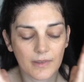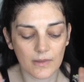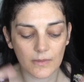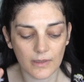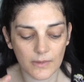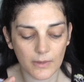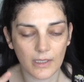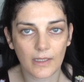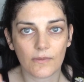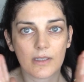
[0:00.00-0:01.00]
So I just want
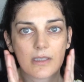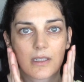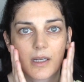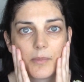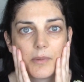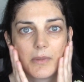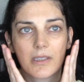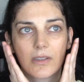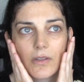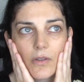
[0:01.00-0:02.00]
to give this a couple of
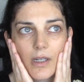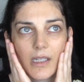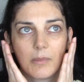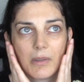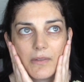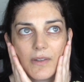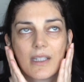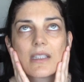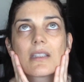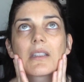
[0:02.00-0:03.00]
minutes to dry. My
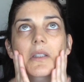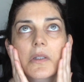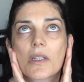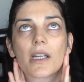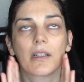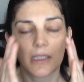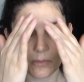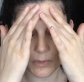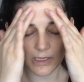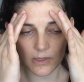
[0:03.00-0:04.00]
face is entirely
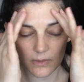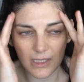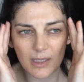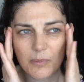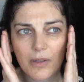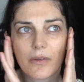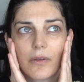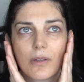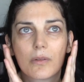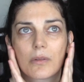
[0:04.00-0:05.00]
way too damp,
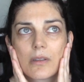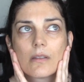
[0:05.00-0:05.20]
although